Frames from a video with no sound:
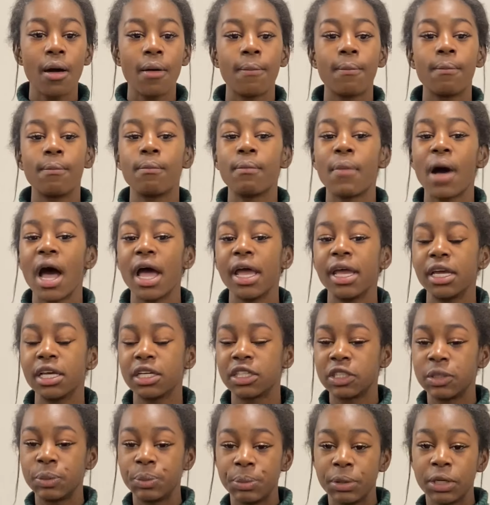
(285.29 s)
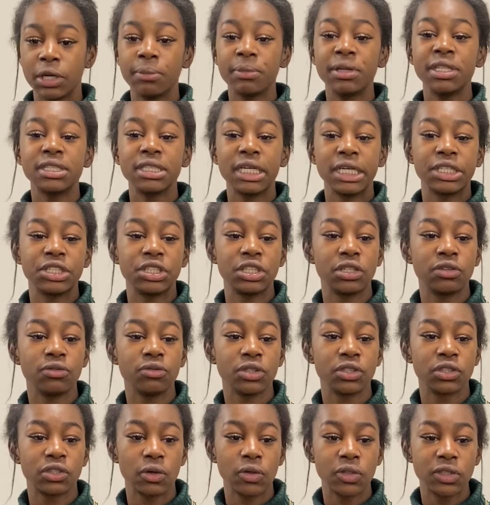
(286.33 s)
My experimentation
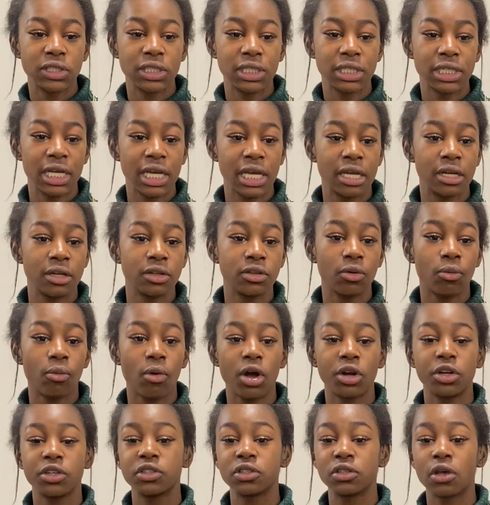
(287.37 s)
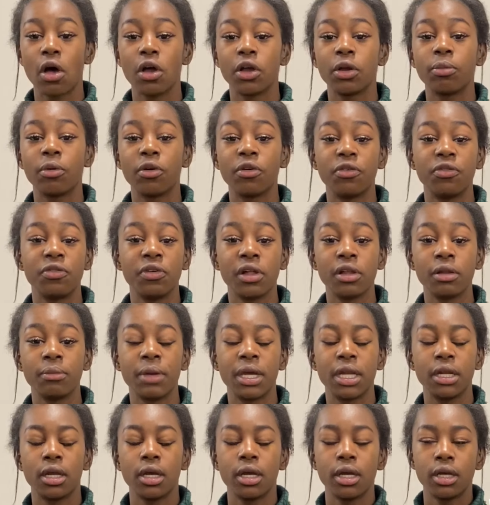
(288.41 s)
resulted in the water-soluble filament
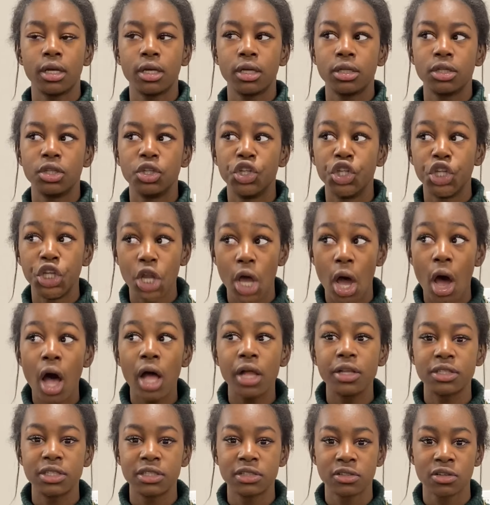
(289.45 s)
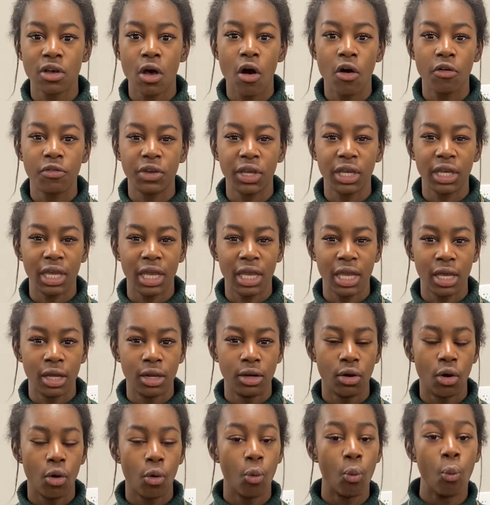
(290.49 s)
not dissolving in
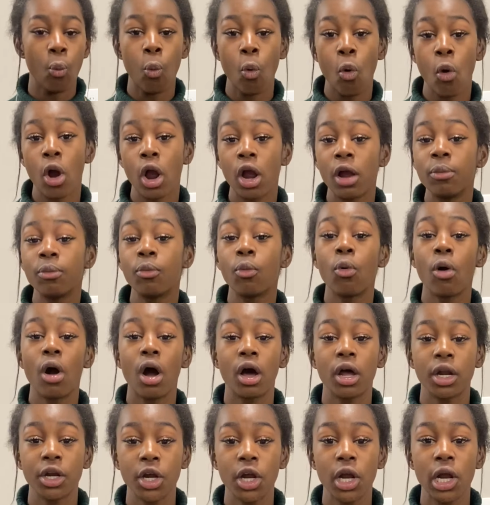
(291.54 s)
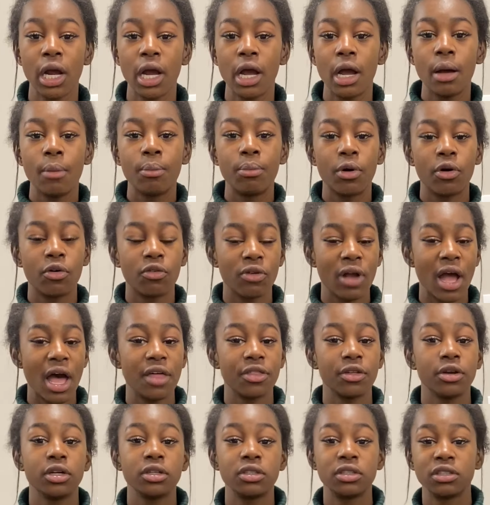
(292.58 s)
warm water, but
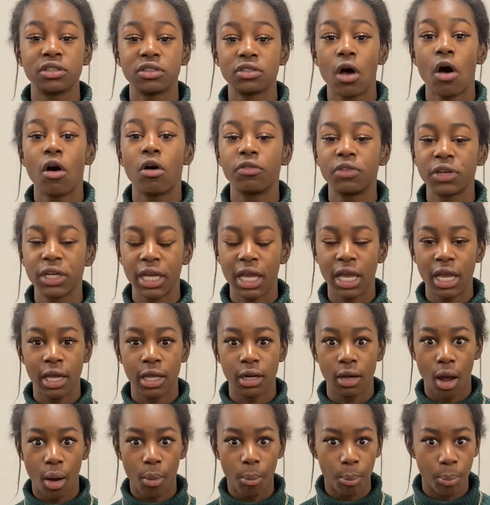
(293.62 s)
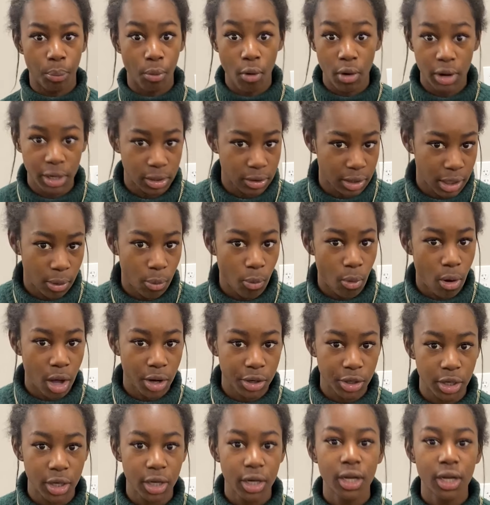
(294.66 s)
rather dissolving in boiling
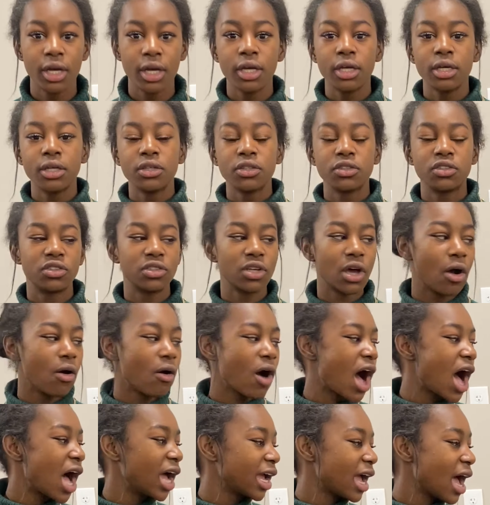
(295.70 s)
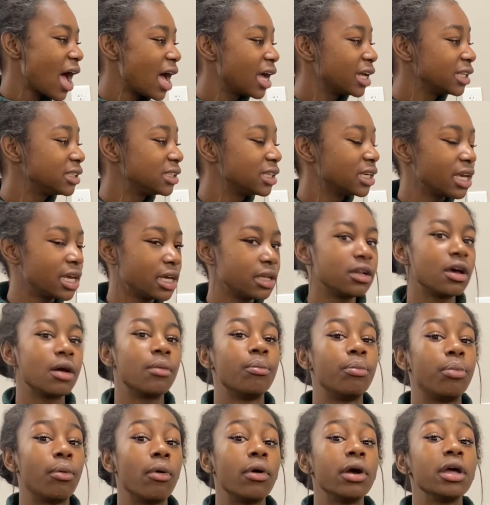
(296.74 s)
water. So I had to end up
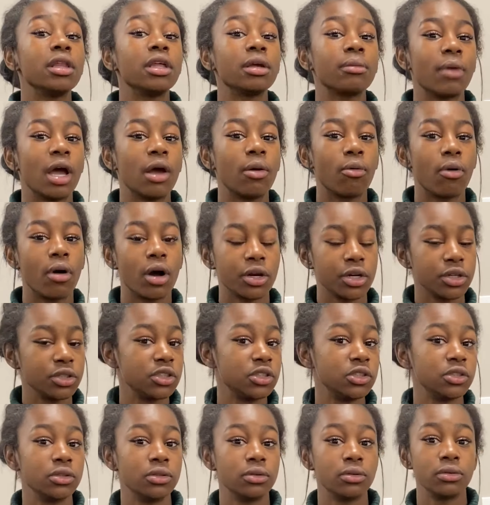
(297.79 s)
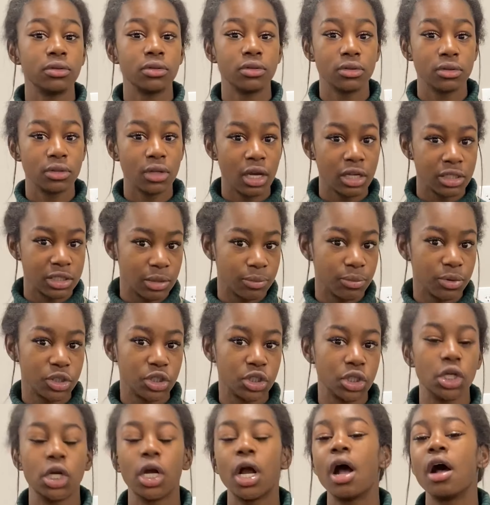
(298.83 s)
boiling my water to a
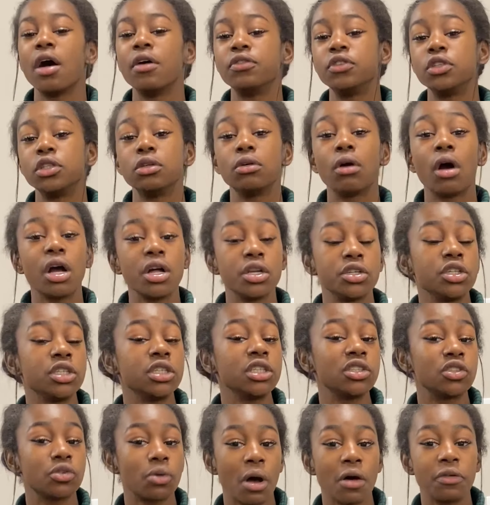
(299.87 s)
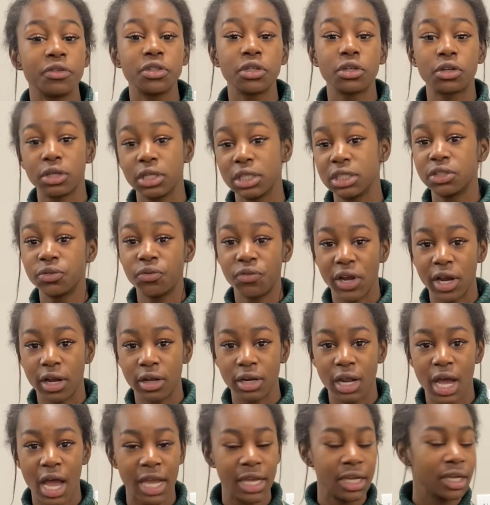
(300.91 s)
temperature of 212 degrees
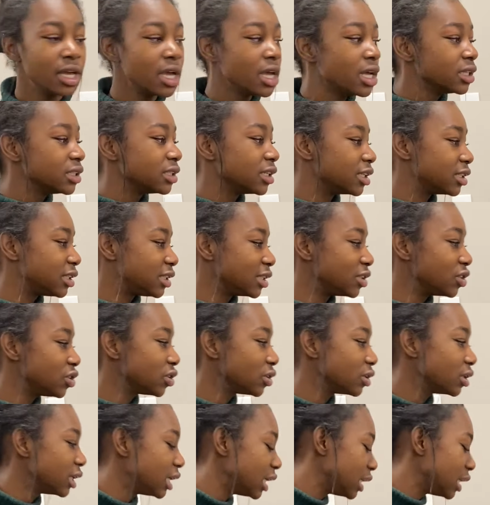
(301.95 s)
Fahrenheit to essentially